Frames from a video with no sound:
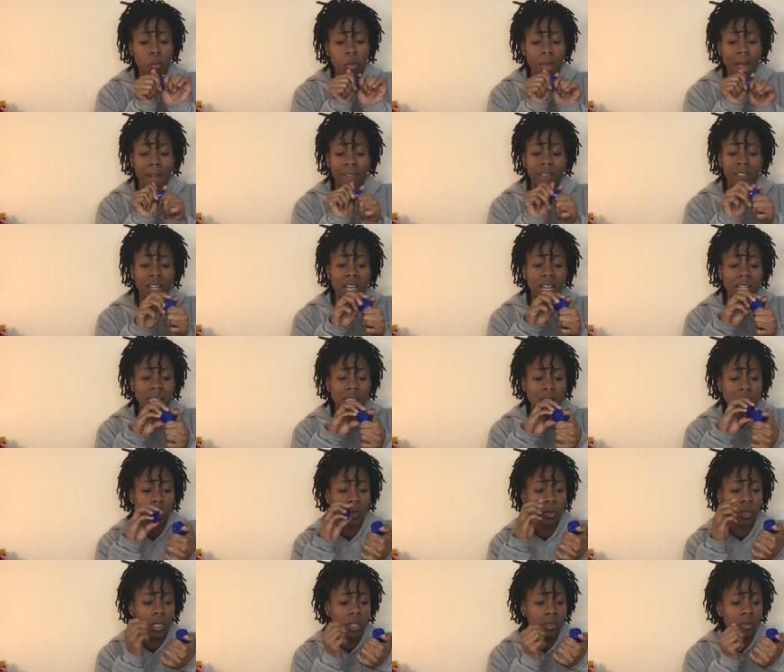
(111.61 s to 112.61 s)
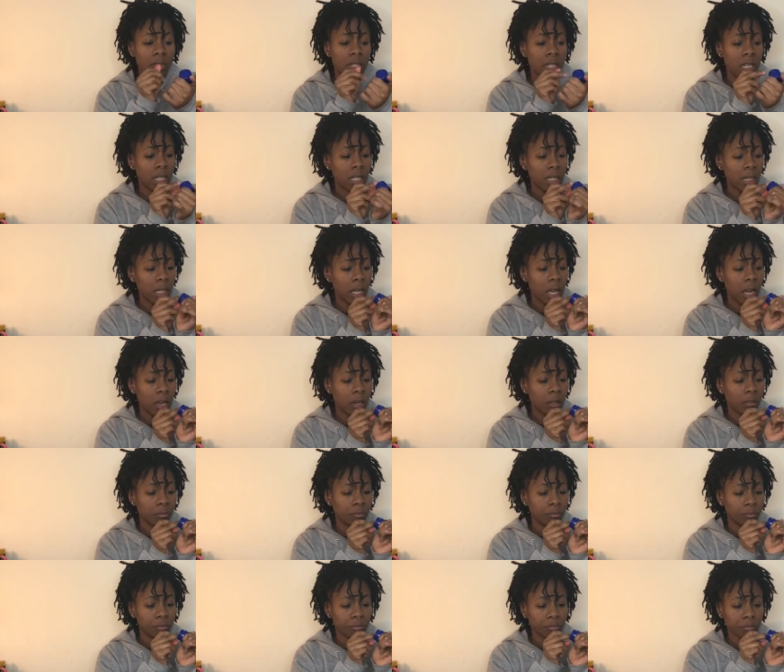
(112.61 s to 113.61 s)
I forgot this was even in
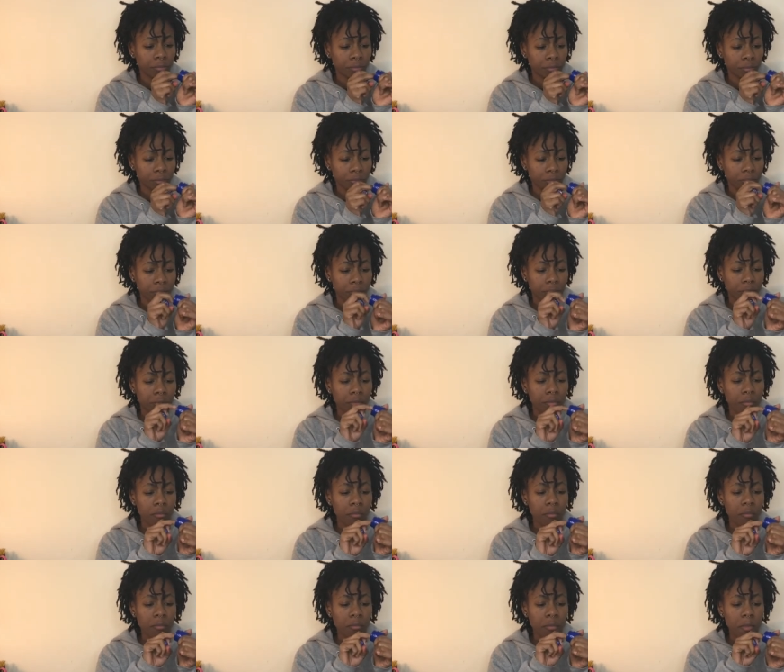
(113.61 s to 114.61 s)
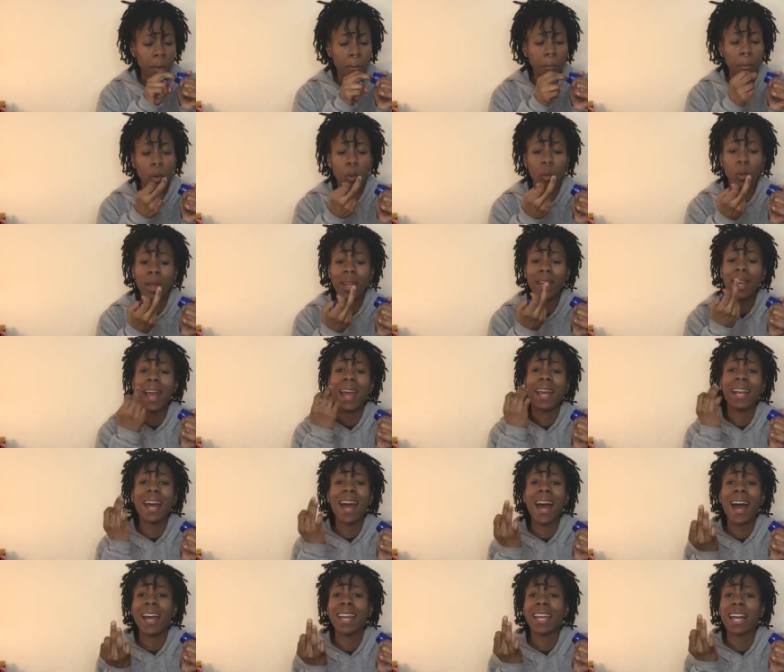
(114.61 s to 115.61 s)
there. But when at
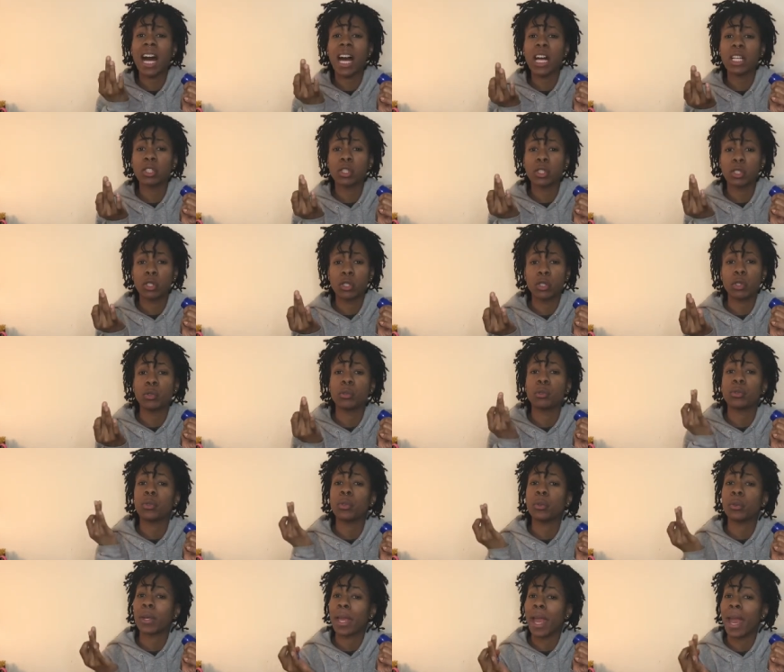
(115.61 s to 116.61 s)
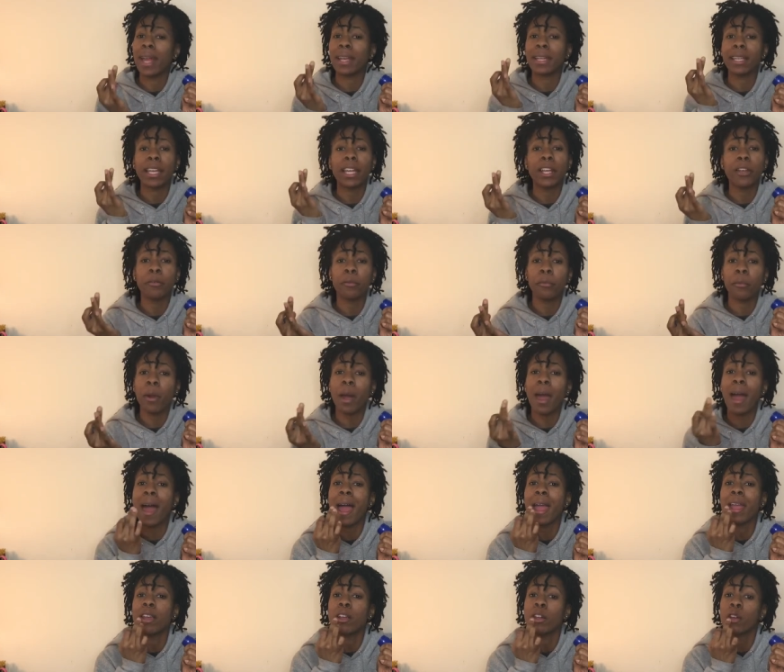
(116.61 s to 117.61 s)
high altitude, you can get
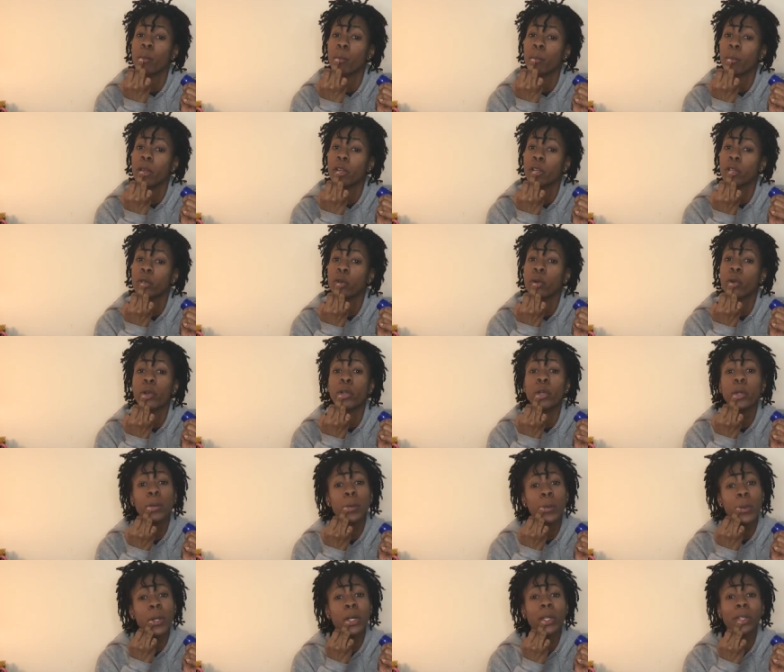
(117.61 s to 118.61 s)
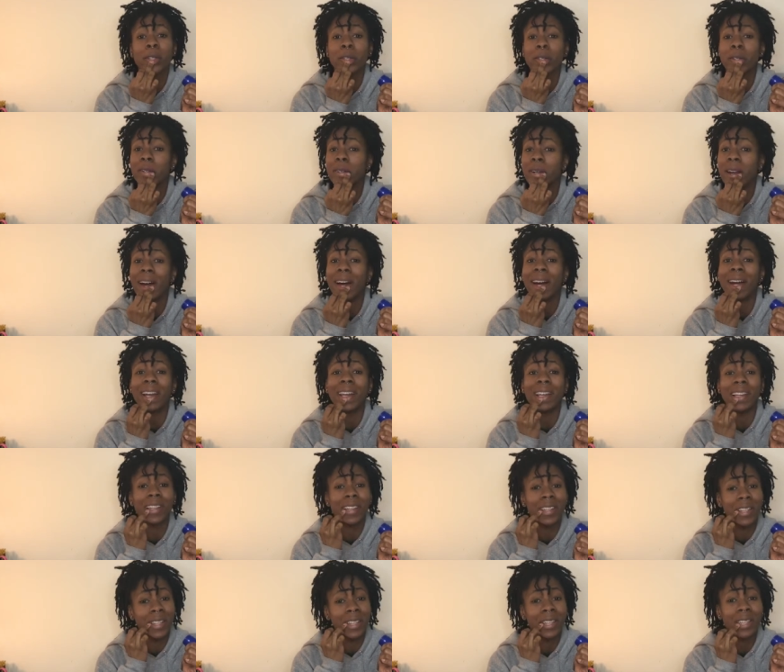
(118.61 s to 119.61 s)
dry. Make sure you moisturize.
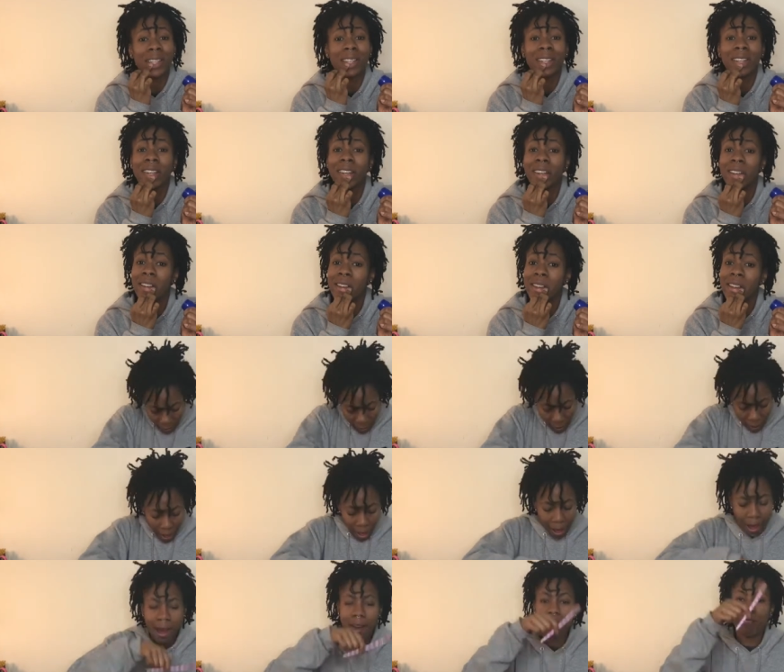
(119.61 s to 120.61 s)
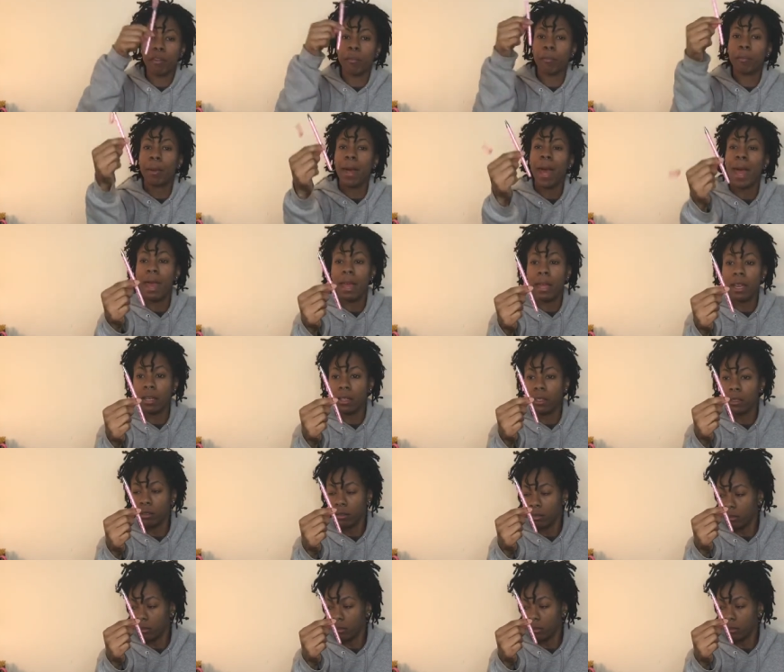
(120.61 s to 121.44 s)
I have a pen.